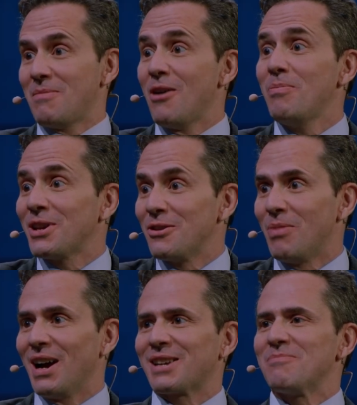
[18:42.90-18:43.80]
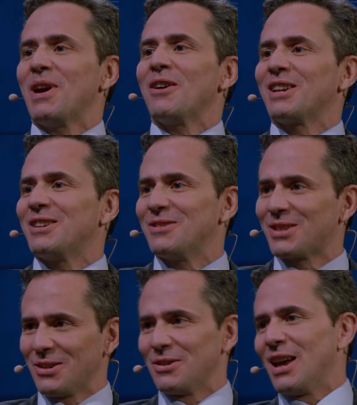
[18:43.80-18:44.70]
helping you by comparing you
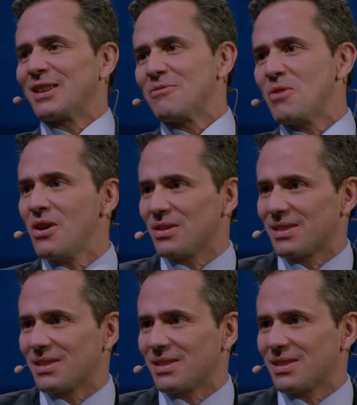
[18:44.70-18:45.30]
to like the worst.